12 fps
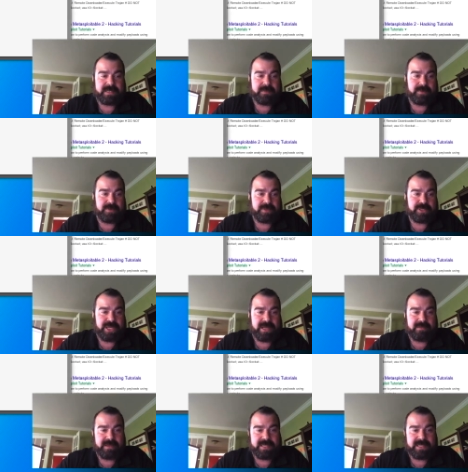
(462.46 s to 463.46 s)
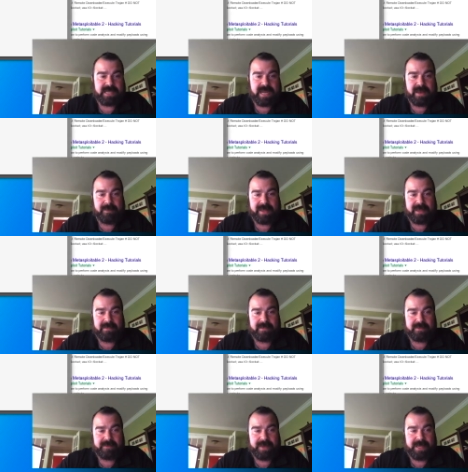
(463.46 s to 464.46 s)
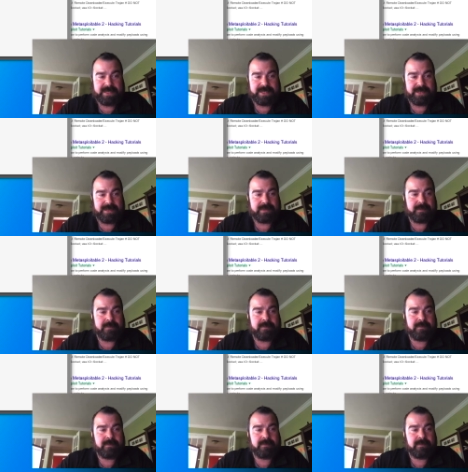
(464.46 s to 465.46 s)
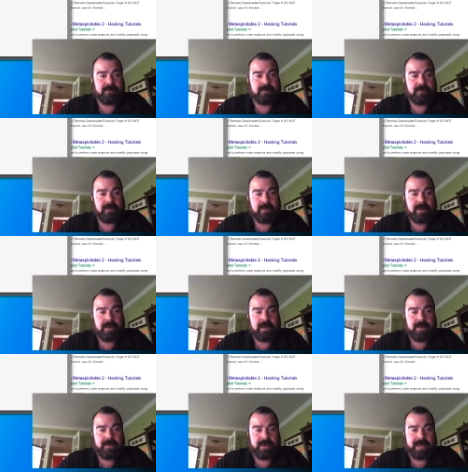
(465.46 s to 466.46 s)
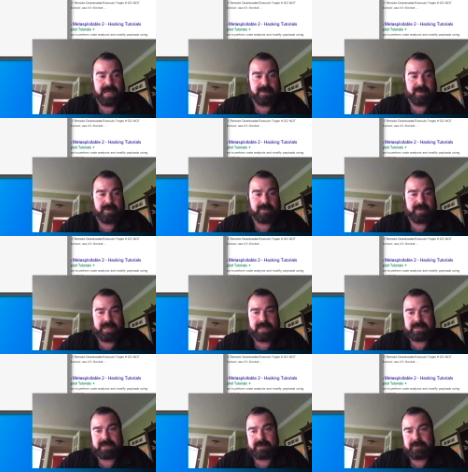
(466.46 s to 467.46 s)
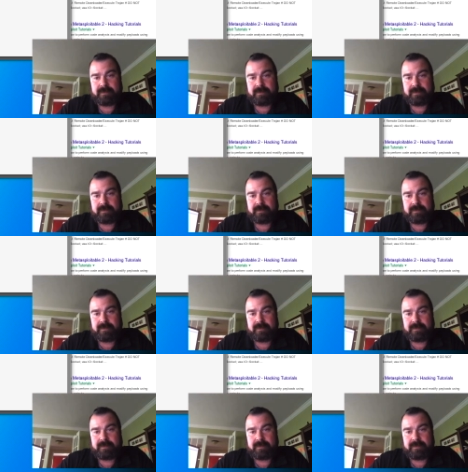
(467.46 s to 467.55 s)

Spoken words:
simple shell. Let's kind of make it a little fancier. We'll copy over this.